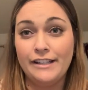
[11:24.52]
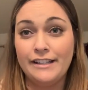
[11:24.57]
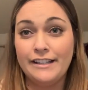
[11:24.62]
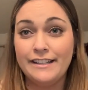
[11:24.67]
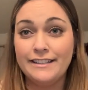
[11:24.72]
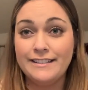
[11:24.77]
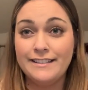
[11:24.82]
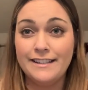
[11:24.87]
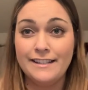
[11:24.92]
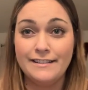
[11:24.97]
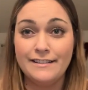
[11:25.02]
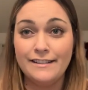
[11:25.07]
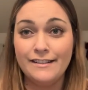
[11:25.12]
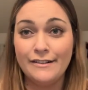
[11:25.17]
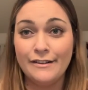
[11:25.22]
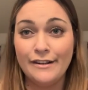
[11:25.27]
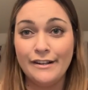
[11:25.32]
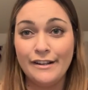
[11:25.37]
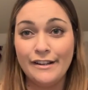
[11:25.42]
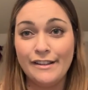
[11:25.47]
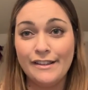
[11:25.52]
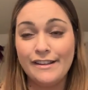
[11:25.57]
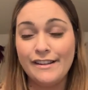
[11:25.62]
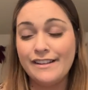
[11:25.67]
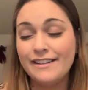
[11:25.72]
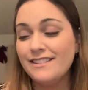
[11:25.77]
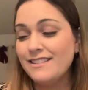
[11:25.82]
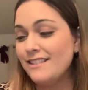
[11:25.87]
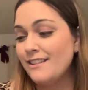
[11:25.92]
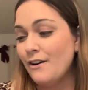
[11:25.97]
really like tease it or
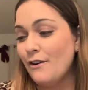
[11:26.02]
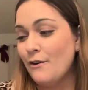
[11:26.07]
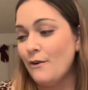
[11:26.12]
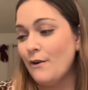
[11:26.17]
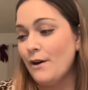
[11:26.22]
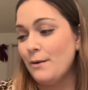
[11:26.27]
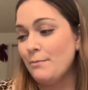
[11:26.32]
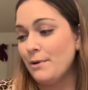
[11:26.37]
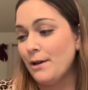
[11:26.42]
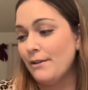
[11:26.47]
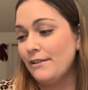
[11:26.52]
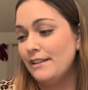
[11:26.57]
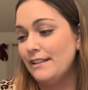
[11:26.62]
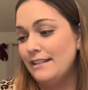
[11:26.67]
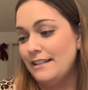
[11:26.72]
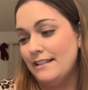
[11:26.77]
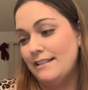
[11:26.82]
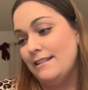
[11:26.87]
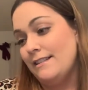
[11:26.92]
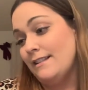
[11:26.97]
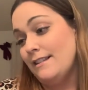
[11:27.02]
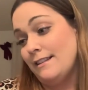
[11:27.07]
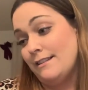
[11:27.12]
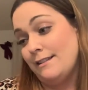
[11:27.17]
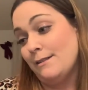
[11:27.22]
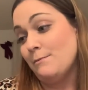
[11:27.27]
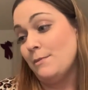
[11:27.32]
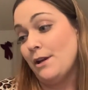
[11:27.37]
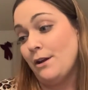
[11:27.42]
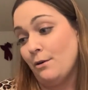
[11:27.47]
anything, so I probably need
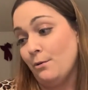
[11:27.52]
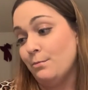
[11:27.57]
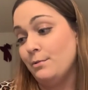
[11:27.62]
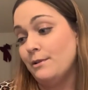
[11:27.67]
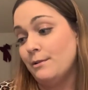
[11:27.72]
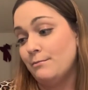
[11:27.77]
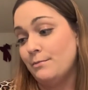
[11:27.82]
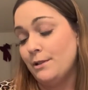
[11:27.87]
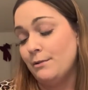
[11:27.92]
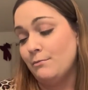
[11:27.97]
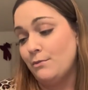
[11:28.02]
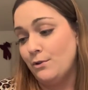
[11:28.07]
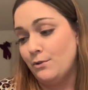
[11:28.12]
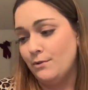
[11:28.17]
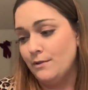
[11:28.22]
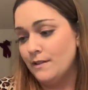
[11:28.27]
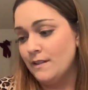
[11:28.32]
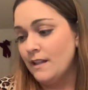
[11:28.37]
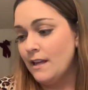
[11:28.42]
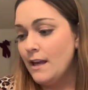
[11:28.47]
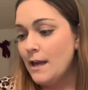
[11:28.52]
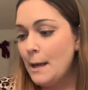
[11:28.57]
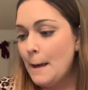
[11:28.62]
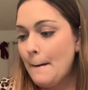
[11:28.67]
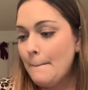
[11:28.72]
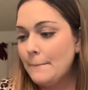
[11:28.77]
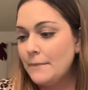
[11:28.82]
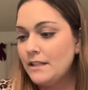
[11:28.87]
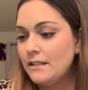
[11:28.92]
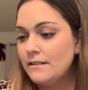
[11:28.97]
some hair plumping mousse.
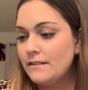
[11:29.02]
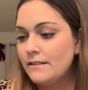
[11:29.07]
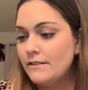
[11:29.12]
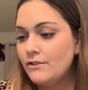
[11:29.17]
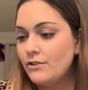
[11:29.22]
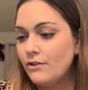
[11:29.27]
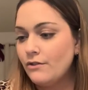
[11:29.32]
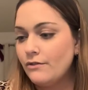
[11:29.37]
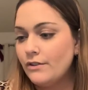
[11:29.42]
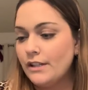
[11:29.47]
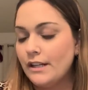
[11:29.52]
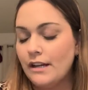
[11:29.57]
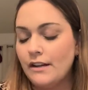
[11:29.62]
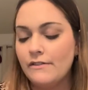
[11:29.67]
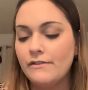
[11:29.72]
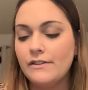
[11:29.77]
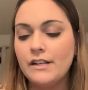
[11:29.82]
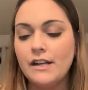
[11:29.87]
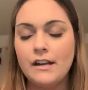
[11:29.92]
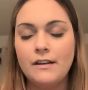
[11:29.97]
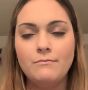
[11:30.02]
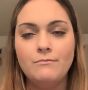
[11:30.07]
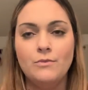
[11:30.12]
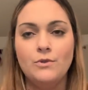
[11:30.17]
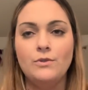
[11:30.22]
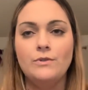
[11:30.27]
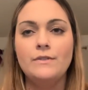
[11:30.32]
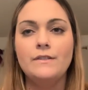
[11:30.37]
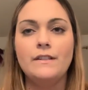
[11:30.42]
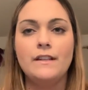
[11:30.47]
But this is so funny. I haven't had
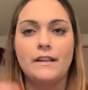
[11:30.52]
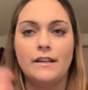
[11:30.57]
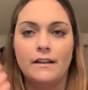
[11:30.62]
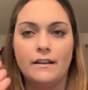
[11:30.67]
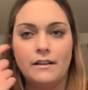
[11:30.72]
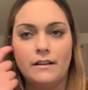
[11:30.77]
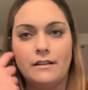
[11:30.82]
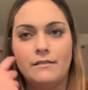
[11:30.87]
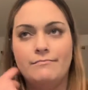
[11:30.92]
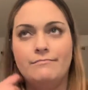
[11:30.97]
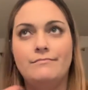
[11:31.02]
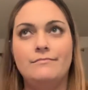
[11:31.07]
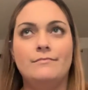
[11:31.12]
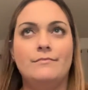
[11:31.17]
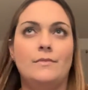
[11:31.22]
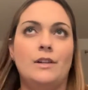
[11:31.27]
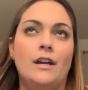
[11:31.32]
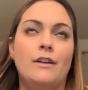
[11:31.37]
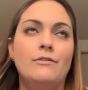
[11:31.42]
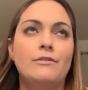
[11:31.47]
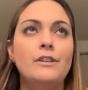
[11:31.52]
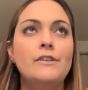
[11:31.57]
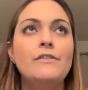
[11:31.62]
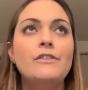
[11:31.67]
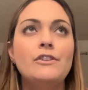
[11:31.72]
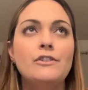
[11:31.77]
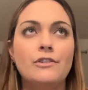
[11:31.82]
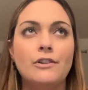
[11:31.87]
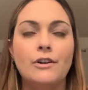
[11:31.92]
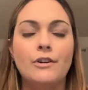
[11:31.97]
mousse like, I don't
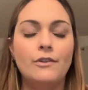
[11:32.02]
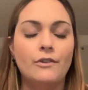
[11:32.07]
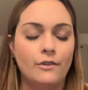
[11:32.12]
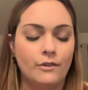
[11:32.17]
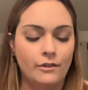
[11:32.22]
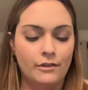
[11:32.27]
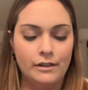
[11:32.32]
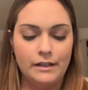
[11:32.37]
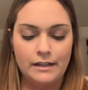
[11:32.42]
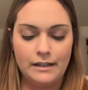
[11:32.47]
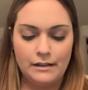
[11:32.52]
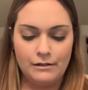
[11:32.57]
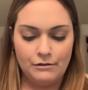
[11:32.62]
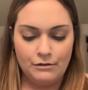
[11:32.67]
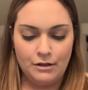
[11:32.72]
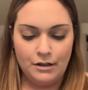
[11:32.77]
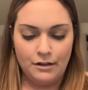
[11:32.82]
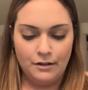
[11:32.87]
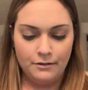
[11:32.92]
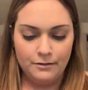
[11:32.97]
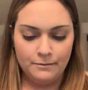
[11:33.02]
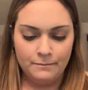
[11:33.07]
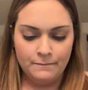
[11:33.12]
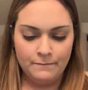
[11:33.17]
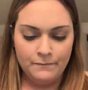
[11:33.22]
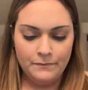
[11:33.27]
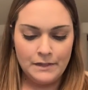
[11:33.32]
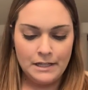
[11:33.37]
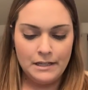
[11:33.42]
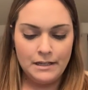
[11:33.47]
even know how long.
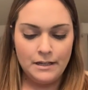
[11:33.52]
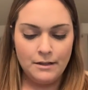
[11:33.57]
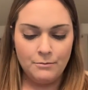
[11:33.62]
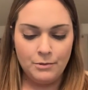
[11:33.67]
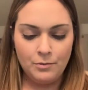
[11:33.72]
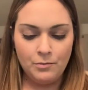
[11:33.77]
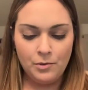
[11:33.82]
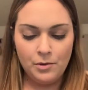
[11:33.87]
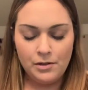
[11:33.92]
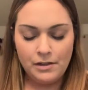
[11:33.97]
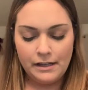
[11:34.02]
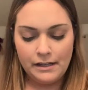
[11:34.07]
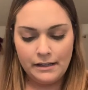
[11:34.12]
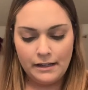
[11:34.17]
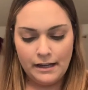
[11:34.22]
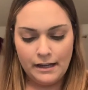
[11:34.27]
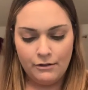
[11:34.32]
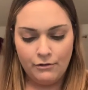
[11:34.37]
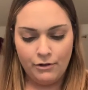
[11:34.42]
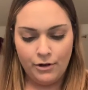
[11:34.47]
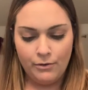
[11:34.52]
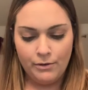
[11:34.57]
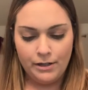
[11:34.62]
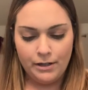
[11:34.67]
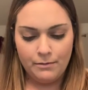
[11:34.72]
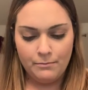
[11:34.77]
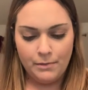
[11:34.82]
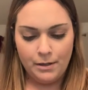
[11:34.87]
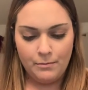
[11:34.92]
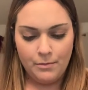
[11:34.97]
I remember like growing
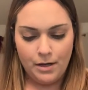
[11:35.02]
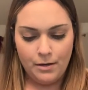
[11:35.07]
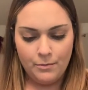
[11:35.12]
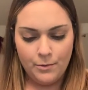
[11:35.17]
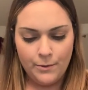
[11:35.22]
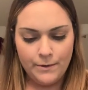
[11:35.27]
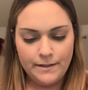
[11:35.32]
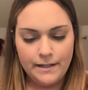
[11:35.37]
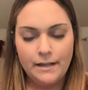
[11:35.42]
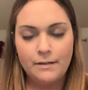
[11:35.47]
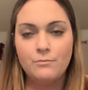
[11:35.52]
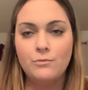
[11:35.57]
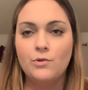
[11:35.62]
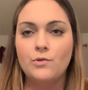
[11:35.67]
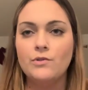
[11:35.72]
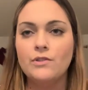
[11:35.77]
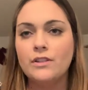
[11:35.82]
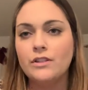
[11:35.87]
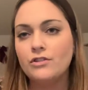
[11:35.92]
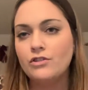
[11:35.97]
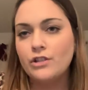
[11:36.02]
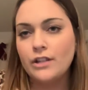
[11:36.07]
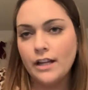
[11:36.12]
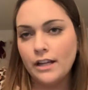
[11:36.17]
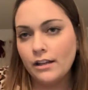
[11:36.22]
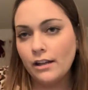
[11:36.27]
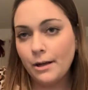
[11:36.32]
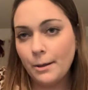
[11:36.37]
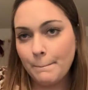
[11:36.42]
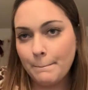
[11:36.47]
up, my mom always had mousse because she had
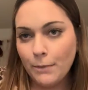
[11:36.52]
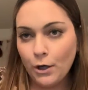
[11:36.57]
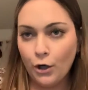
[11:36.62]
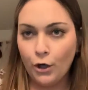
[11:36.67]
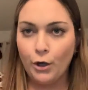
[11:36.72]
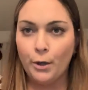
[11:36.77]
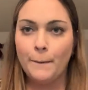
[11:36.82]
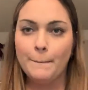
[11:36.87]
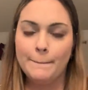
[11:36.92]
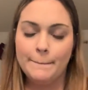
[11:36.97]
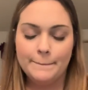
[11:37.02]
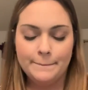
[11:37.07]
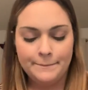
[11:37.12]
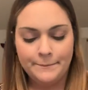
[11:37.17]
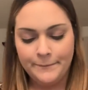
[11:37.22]
like a perm.